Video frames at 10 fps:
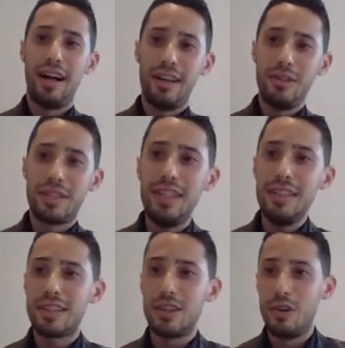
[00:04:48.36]
you
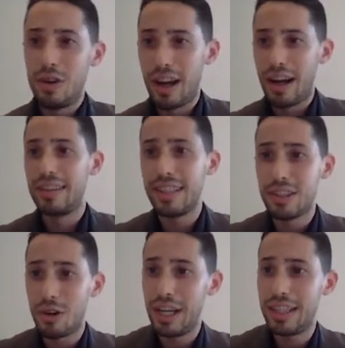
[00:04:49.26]
see, so
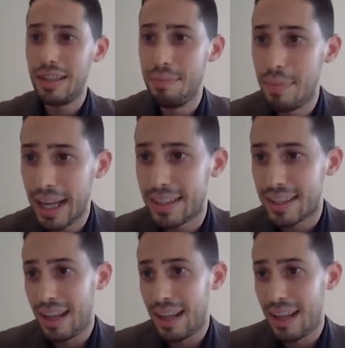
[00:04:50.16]
this already makes